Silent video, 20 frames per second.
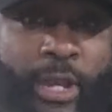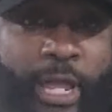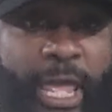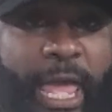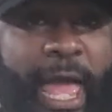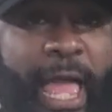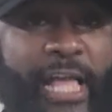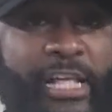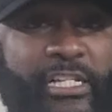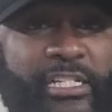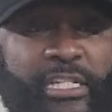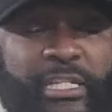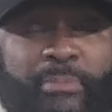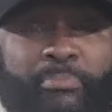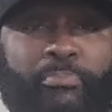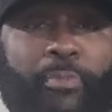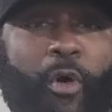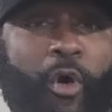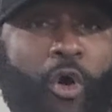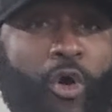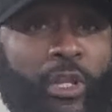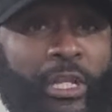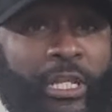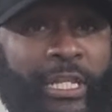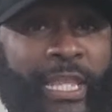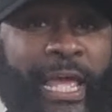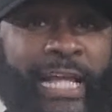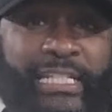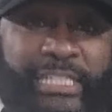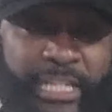They actually
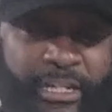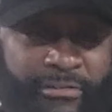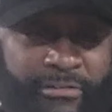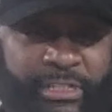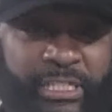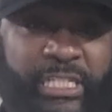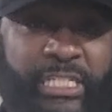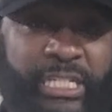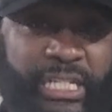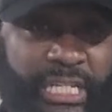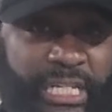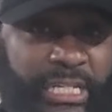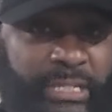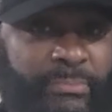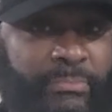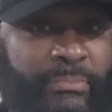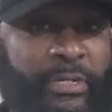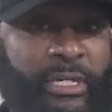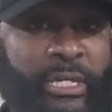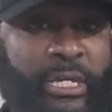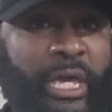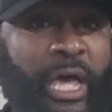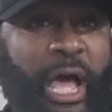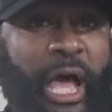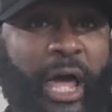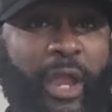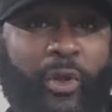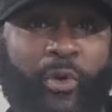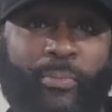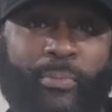balling like they're a team.
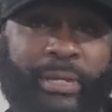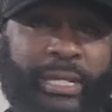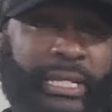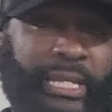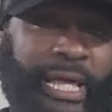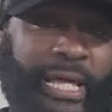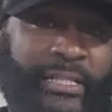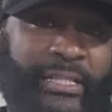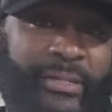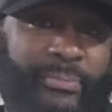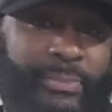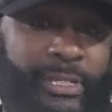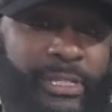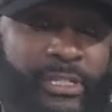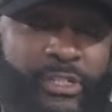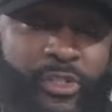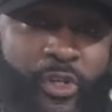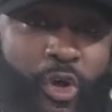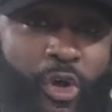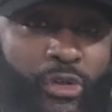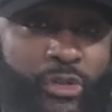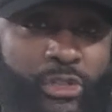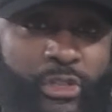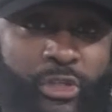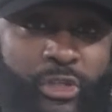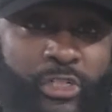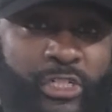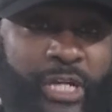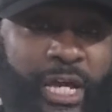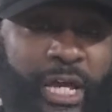I don't mean that to be
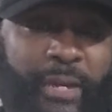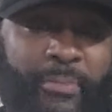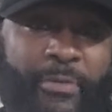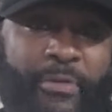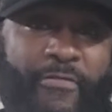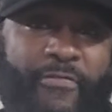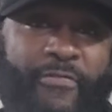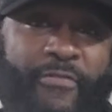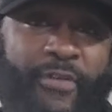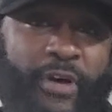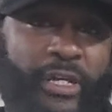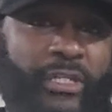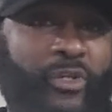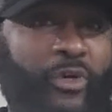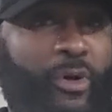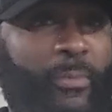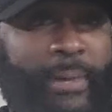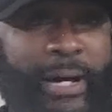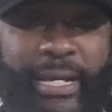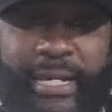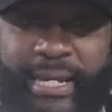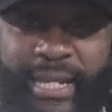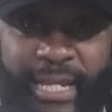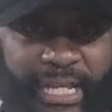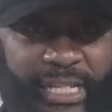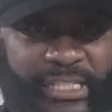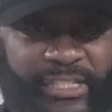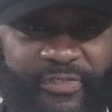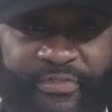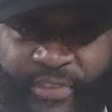salty or try to be funny, or my
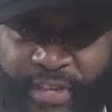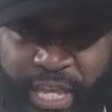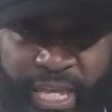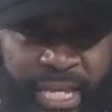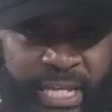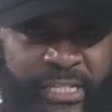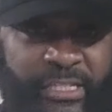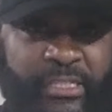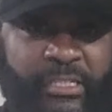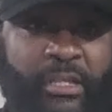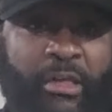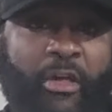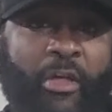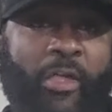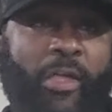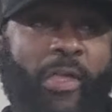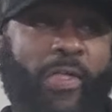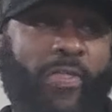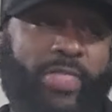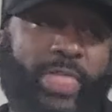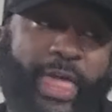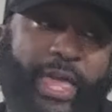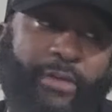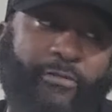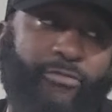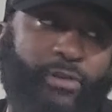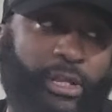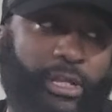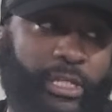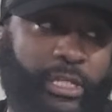Knicks fans. They
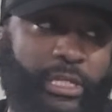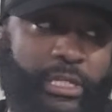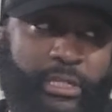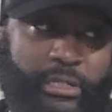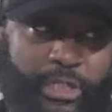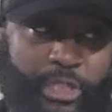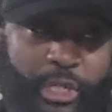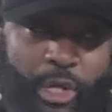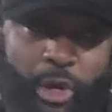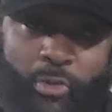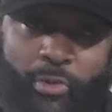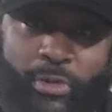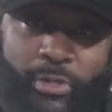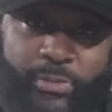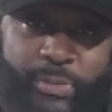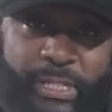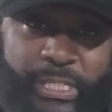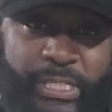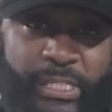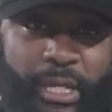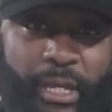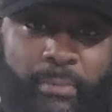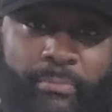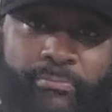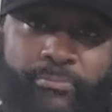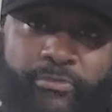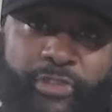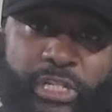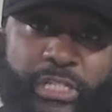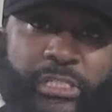really showing me
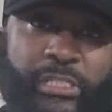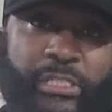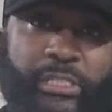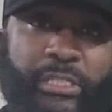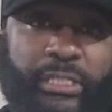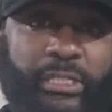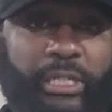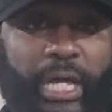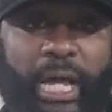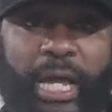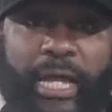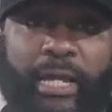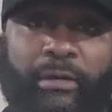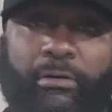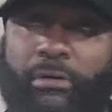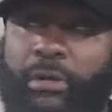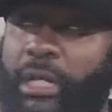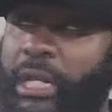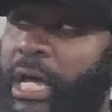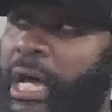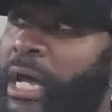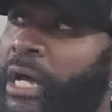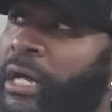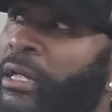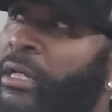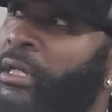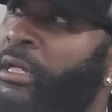something recently. I ain't gonna lie.